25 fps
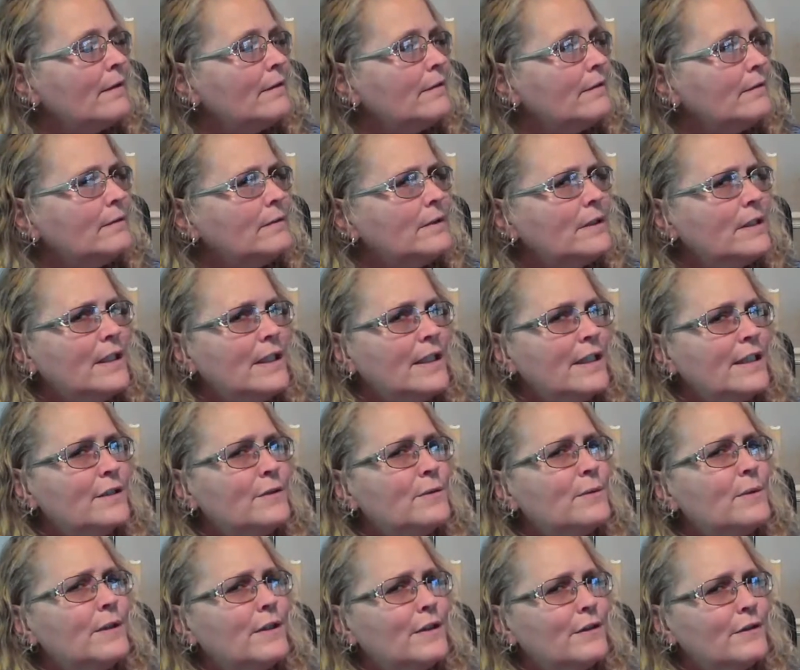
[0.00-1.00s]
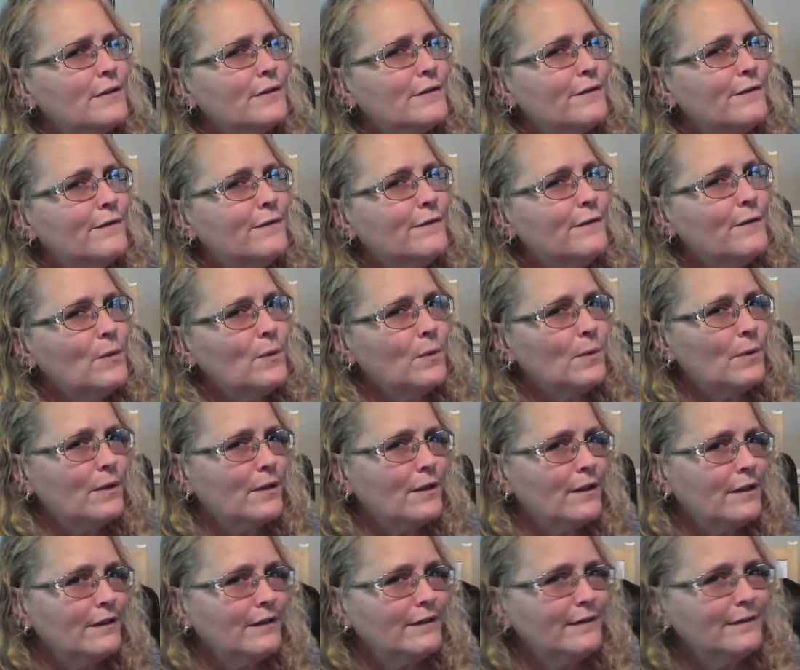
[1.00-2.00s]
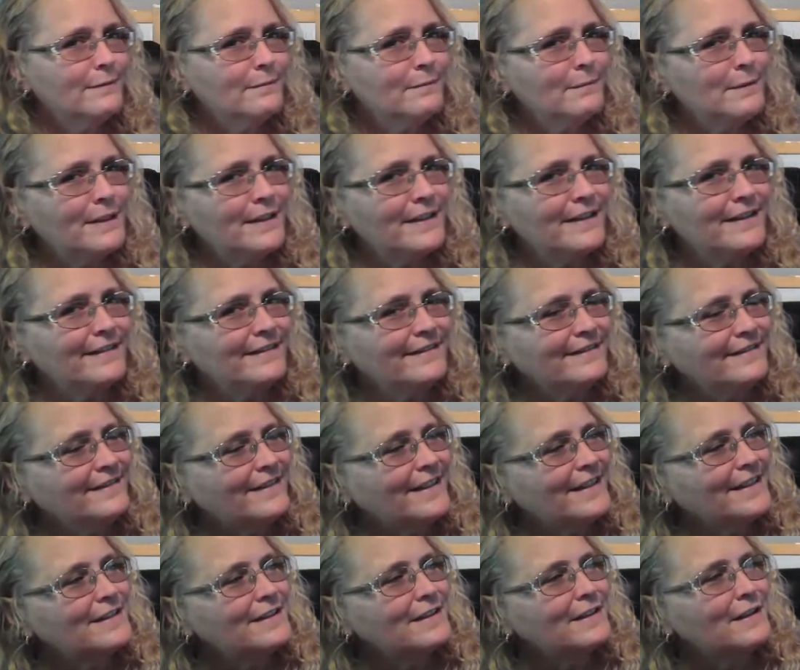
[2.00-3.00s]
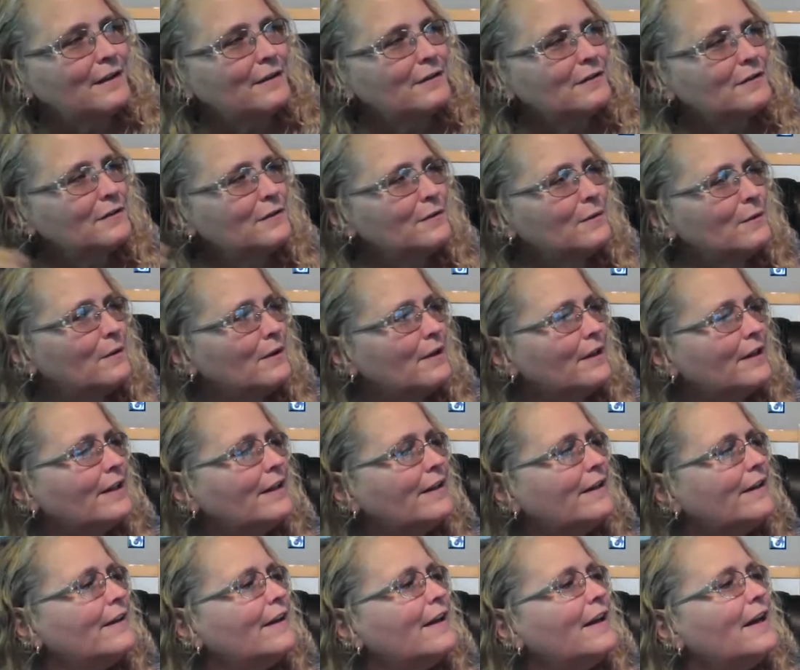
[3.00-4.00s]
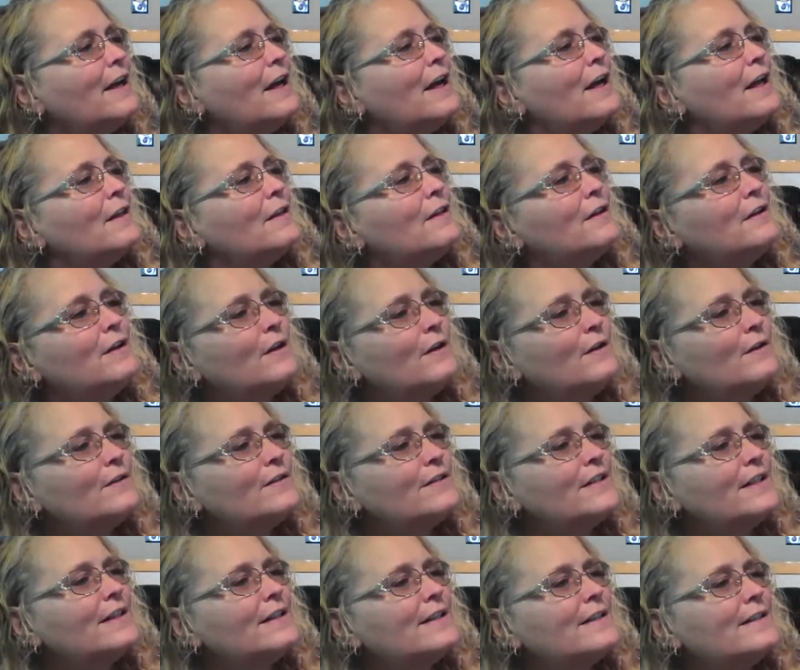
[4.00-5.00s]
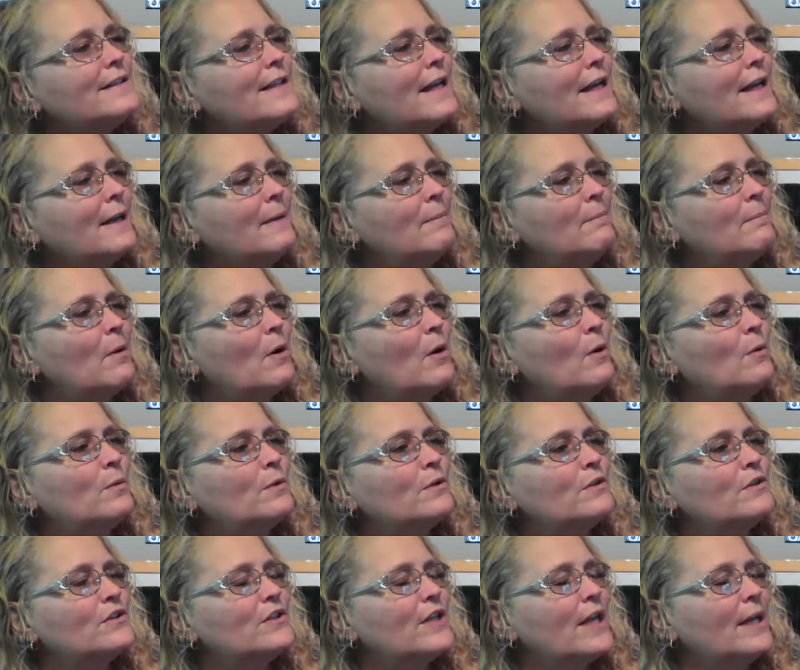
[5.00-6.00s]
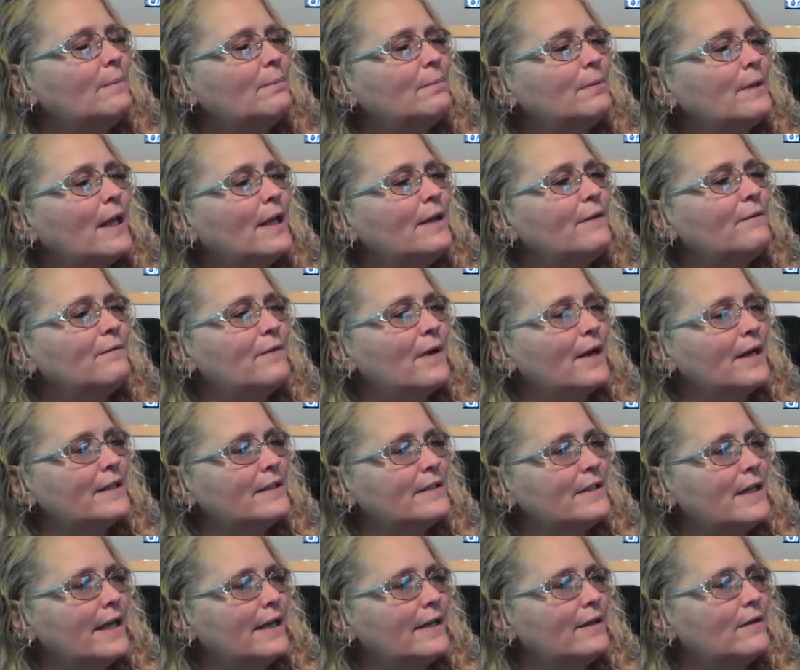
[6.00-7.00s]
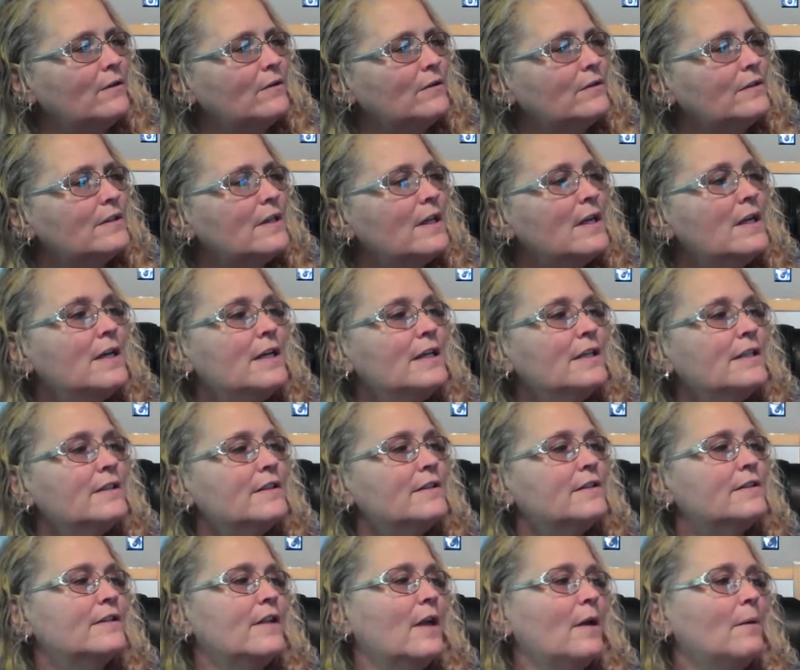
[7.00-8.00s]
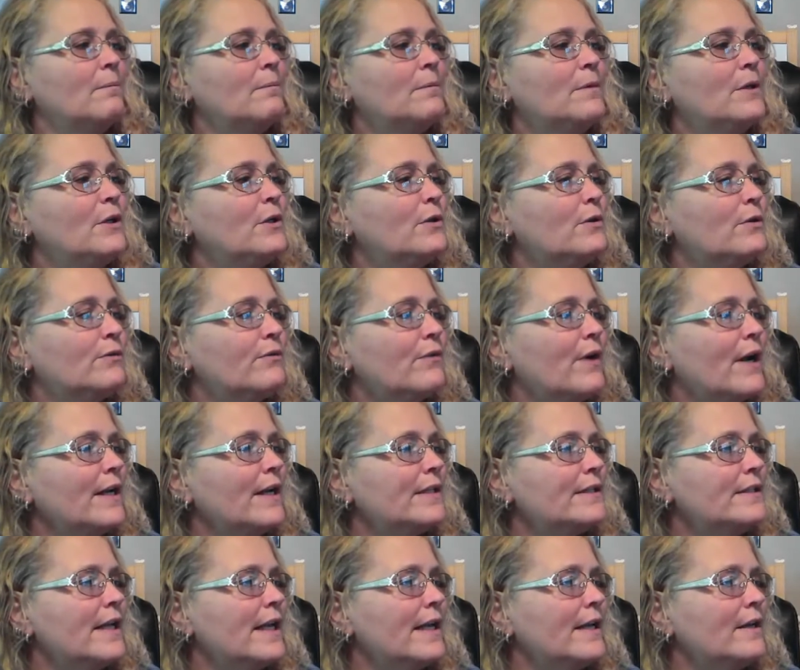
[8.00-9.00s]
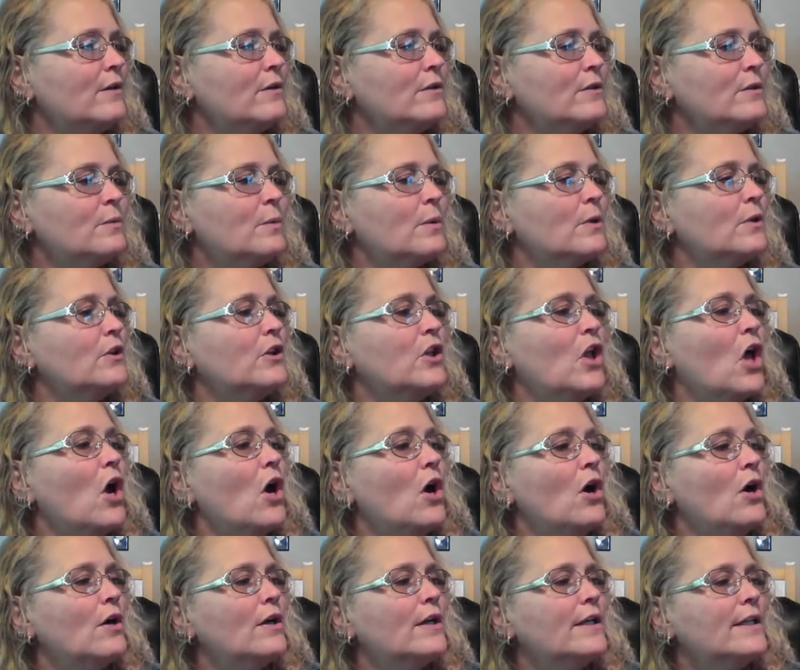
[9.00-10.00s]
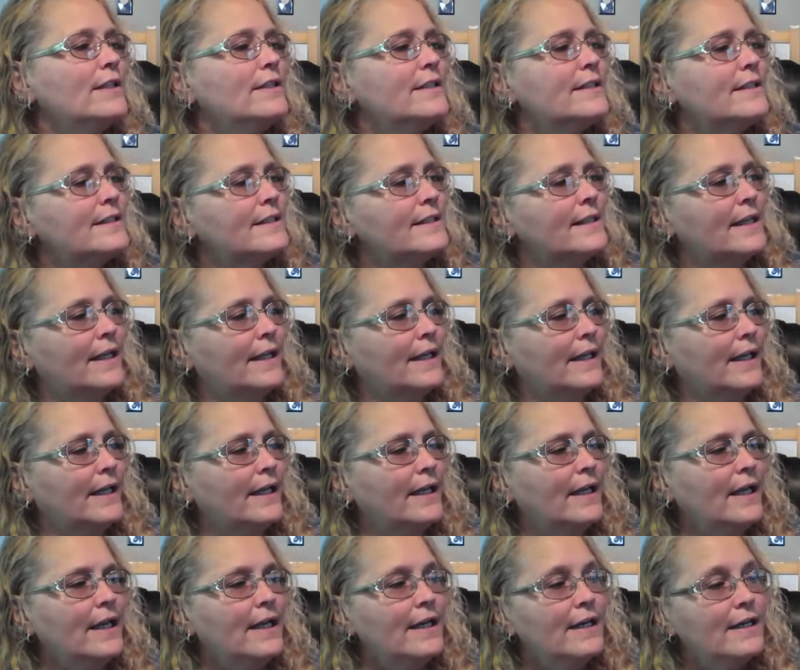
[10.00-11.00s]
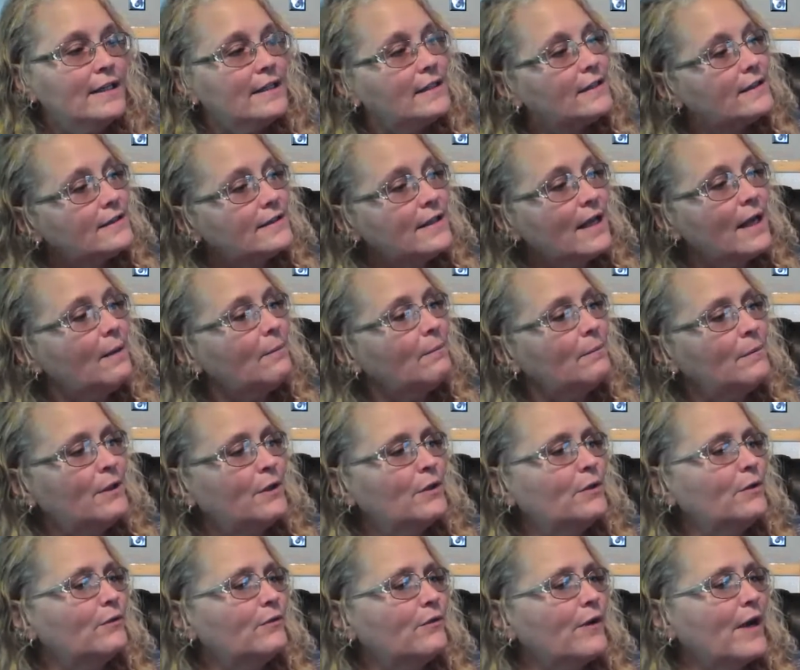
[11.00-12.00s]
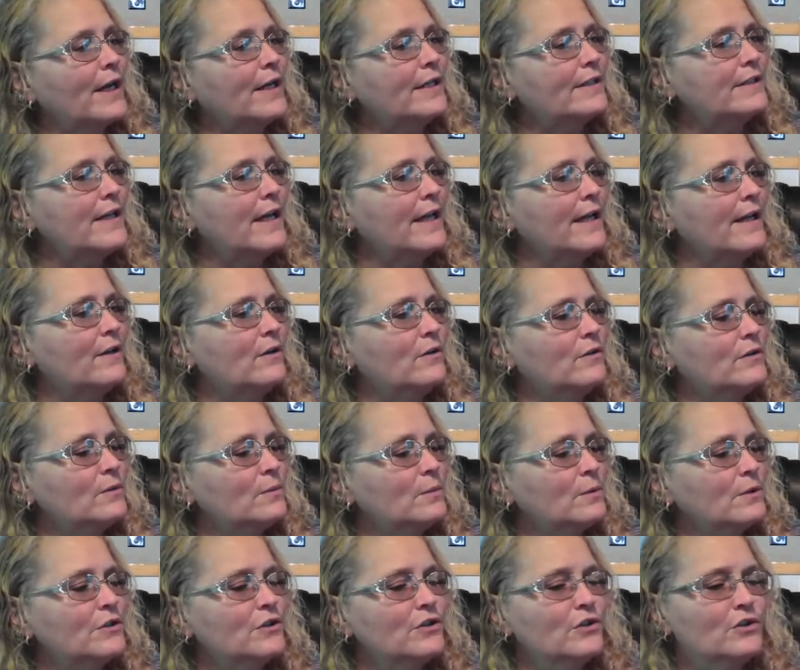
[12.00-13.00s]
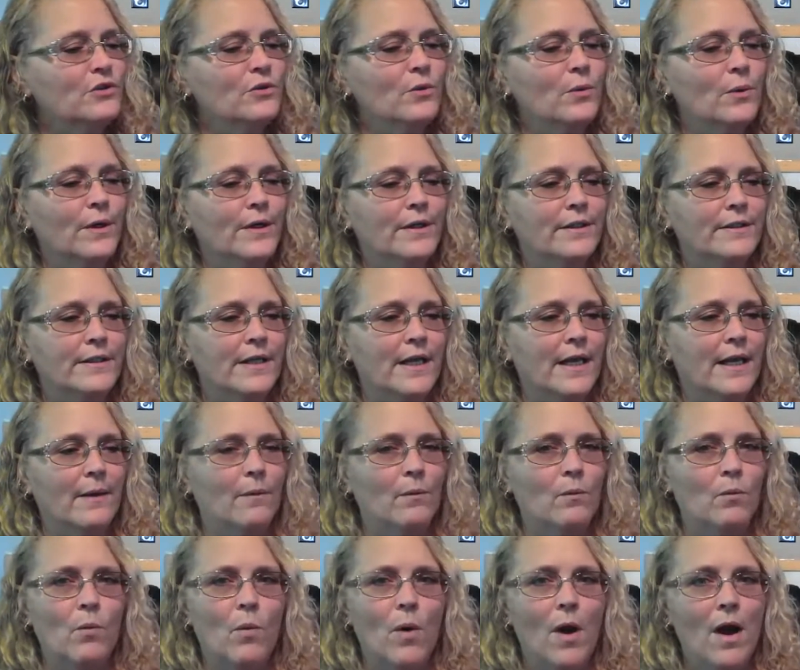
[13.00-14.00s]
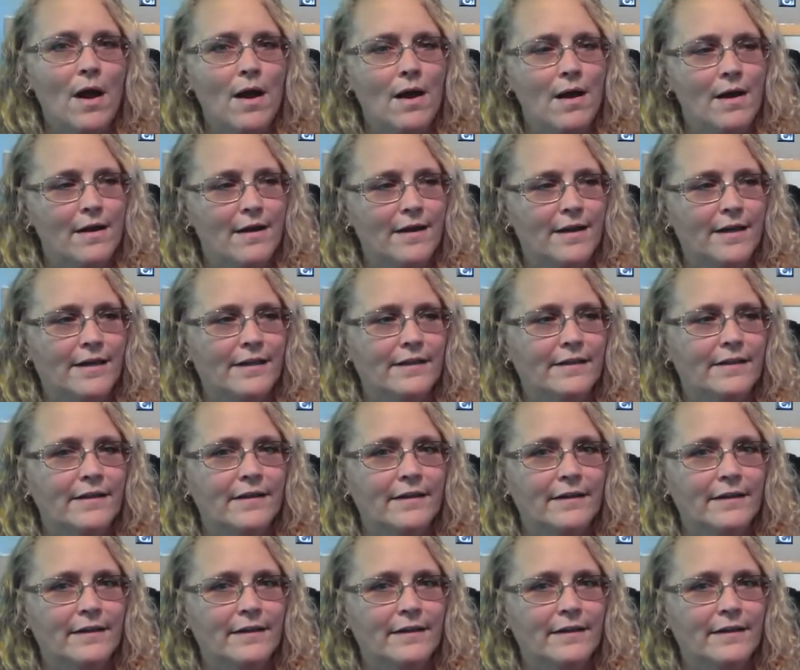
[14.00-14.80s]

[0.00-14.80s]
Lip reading: Well, actually, there's four, but that's another story. The noodles in the second bowl were shaped like rectangles. Some noodle rectangles were long and skinny. Some noodle rectangles were short and wide.